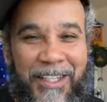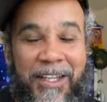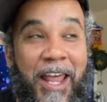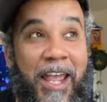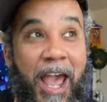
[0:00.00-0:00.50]

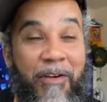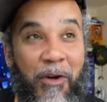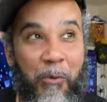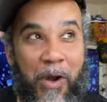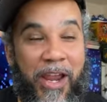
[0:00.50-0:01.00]
they having
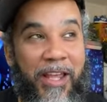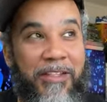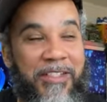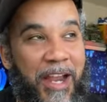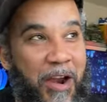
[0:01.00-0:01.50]
a ring
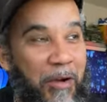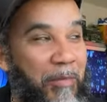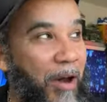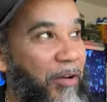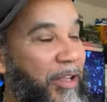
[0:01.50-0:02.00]

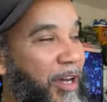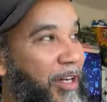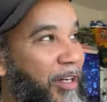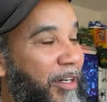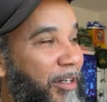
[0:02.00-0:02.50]
ceremony
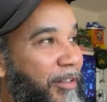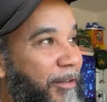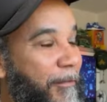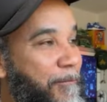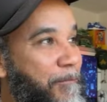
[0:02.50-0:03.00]
uh
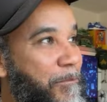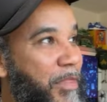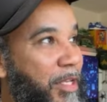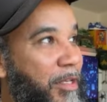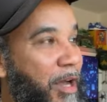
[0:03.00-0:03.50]

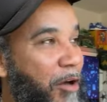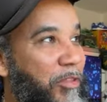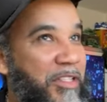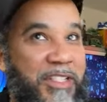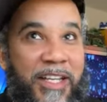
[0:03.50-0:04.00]
on
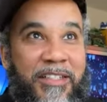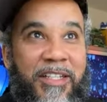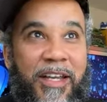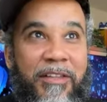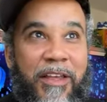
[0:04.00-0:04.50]
the
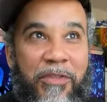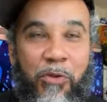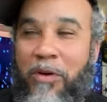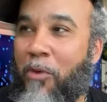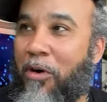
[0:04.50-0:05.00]
16th and
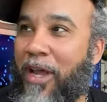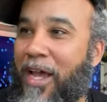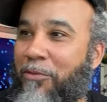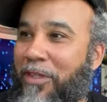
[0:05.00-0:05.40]
three more days.